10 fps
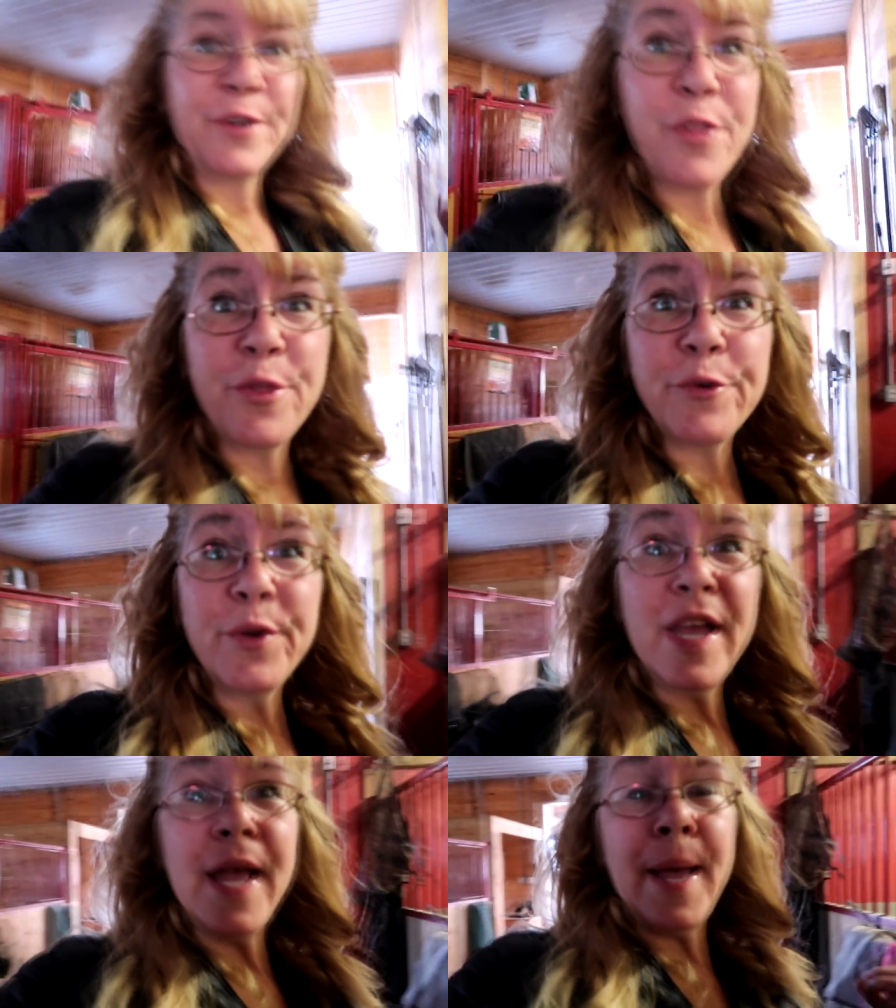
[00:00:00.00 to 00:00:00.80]
took
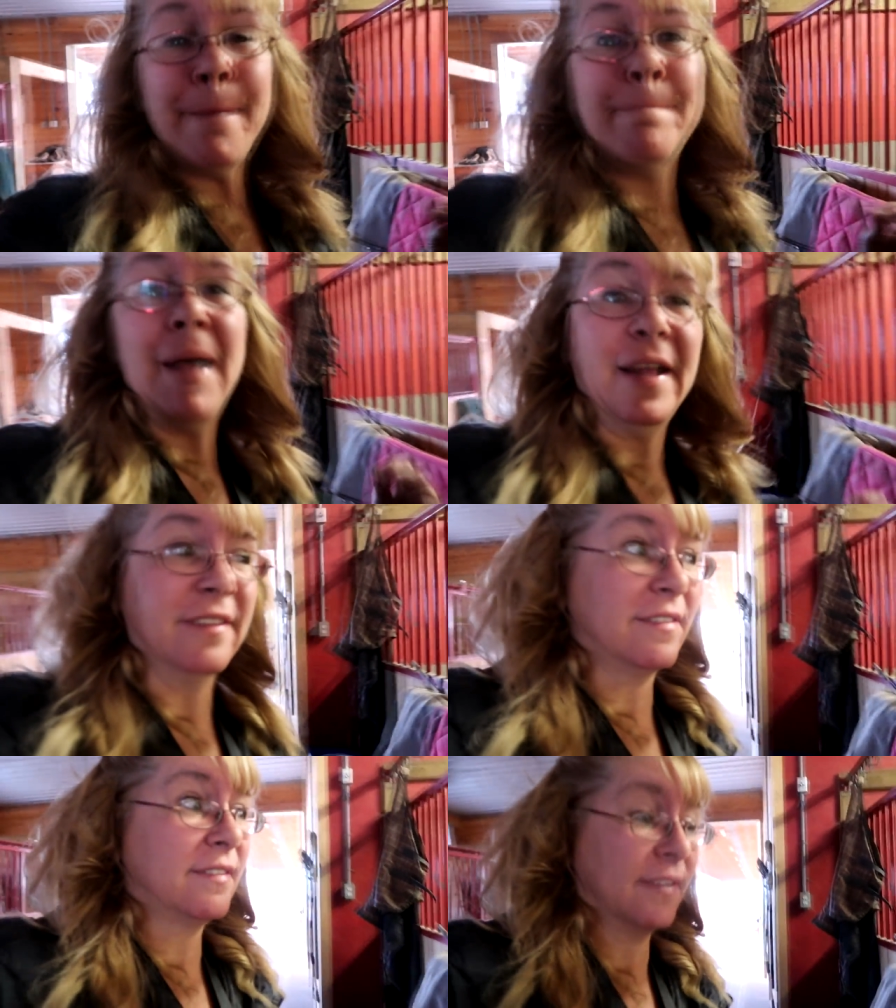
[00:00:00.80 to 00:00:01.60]
three
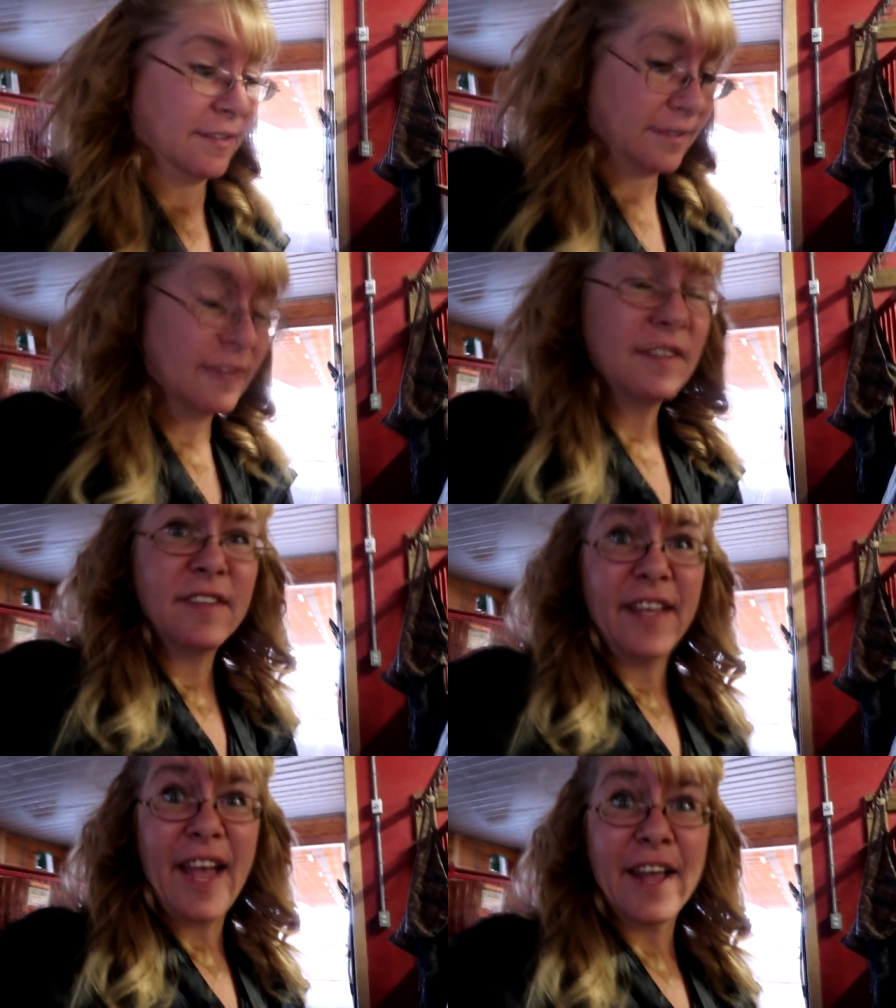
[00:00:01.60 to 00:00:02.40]
months
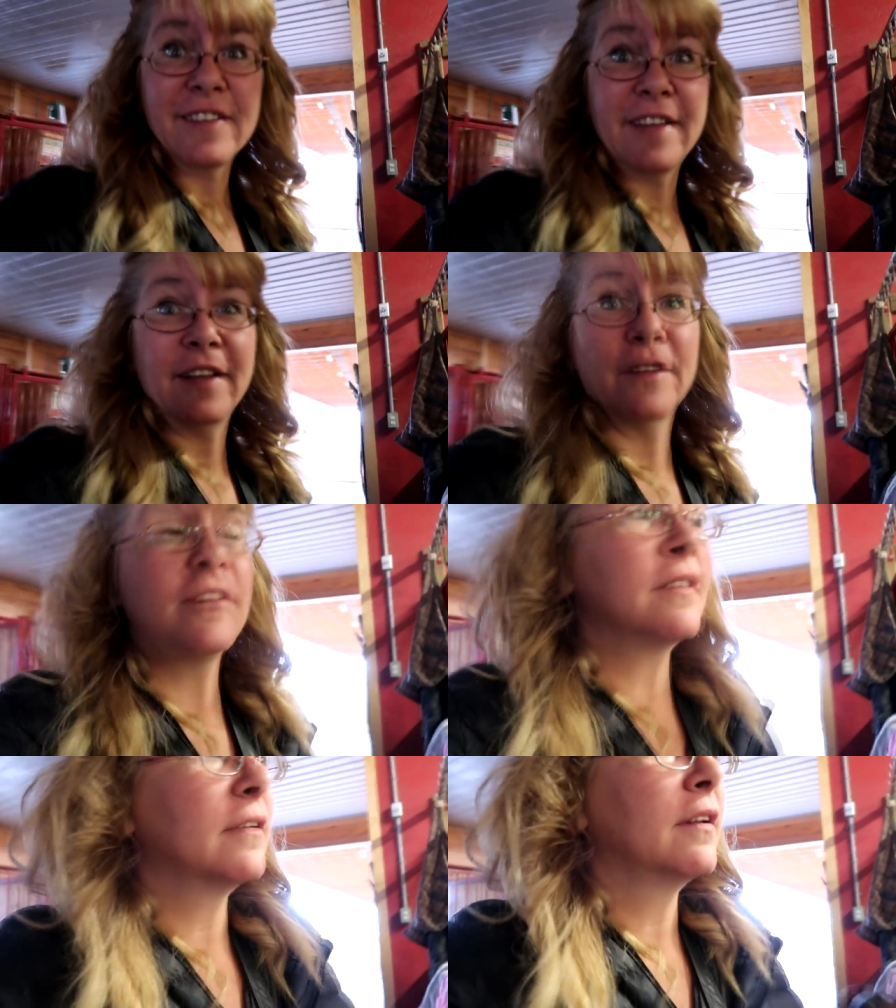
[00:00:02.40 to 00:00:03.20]
to get Stella's
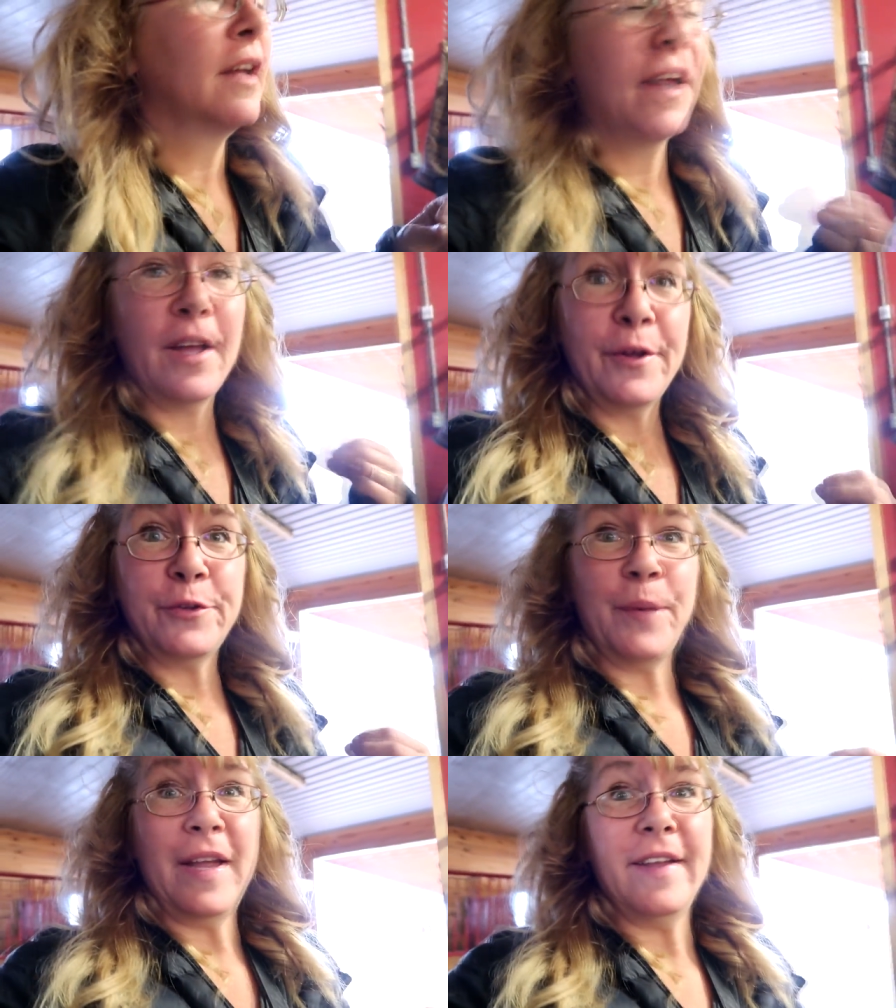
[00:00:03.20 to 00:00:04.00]

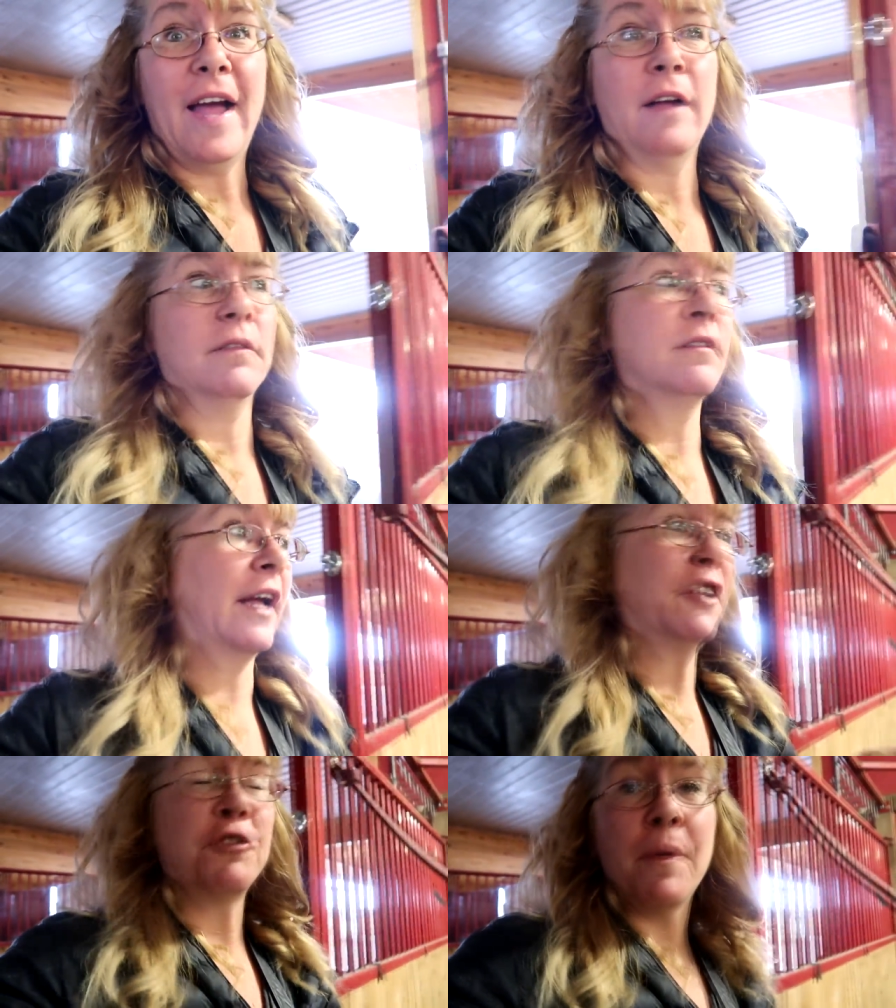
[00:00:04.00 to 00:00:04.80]
weight down,
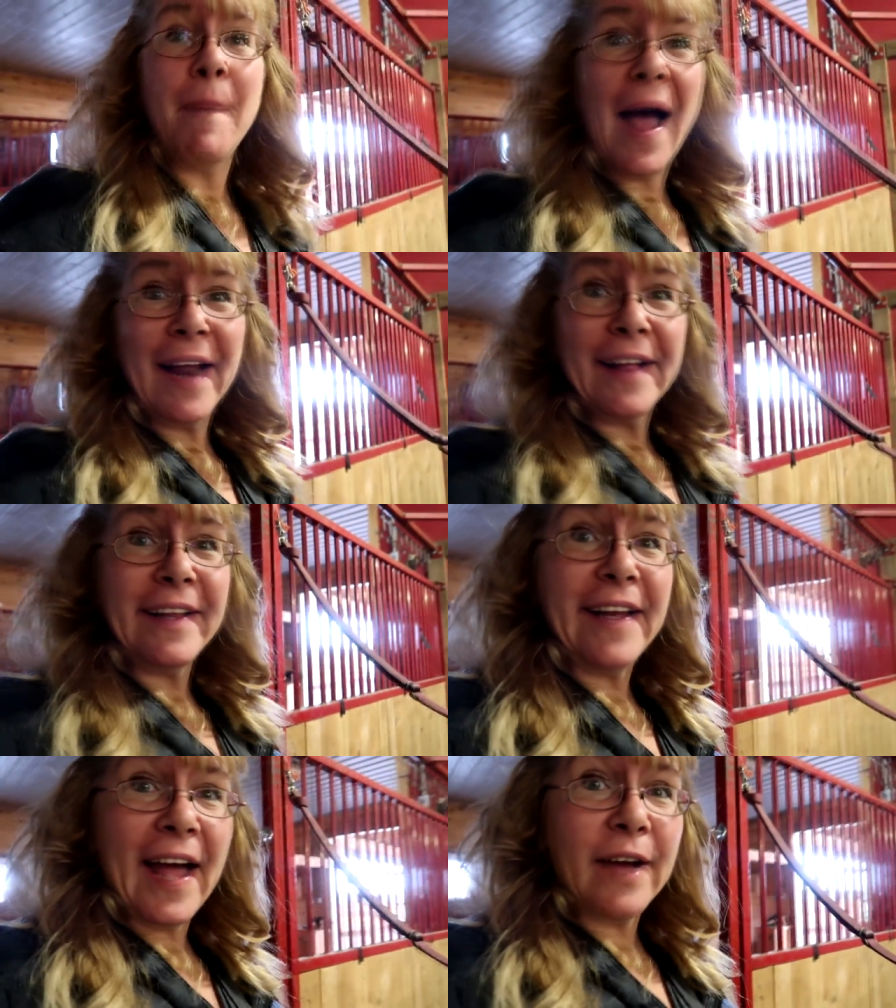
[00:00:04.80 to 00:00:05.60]
like
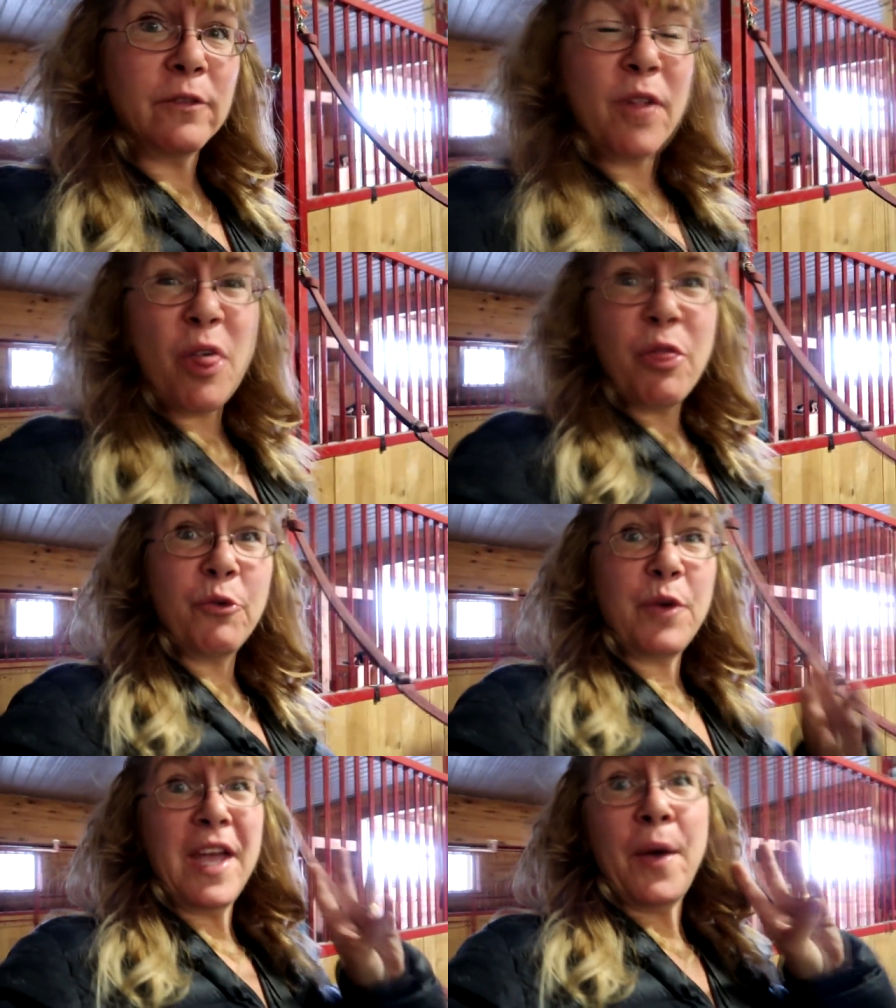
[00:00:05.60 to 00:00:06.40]
dramatically down.
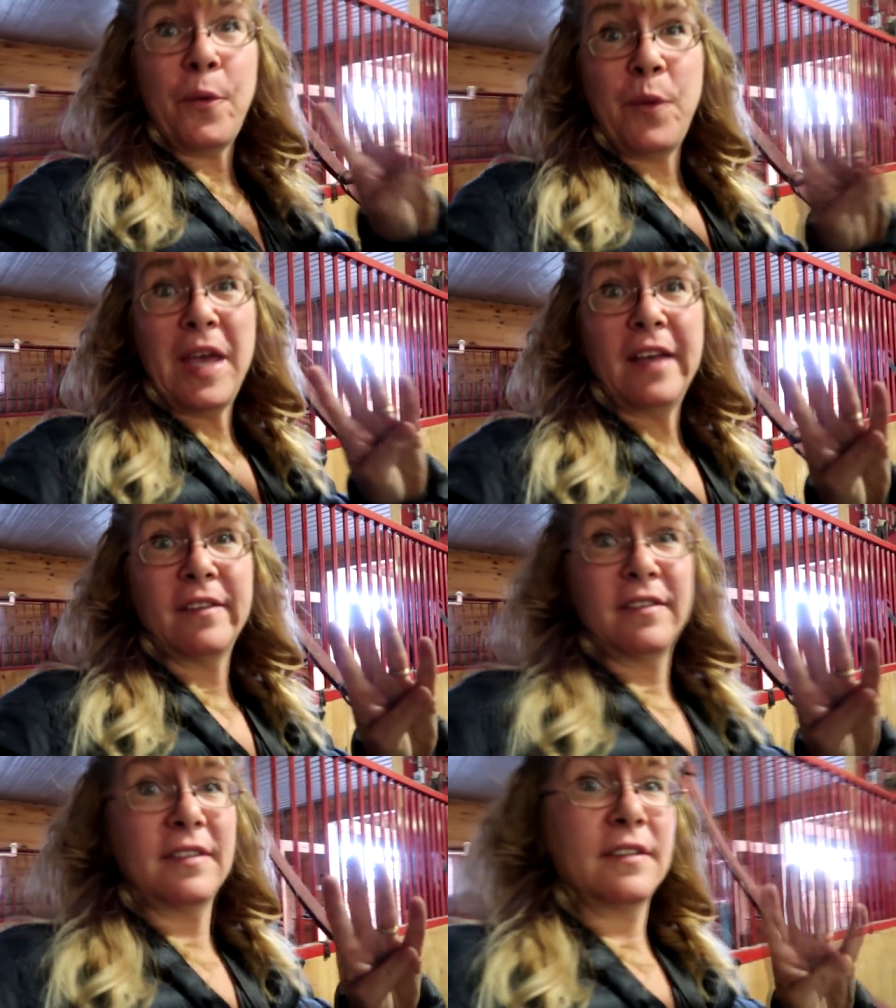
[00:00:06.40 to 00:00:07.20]
Three weeks.
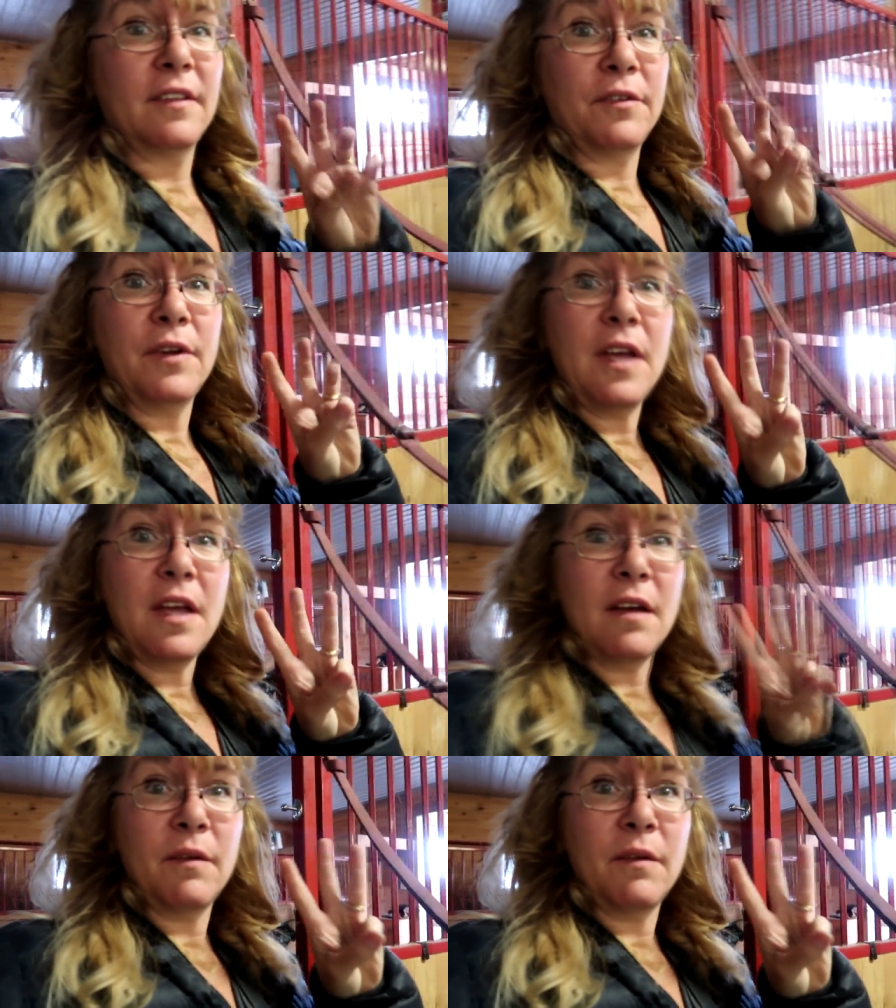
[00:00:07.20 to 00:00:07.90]
Three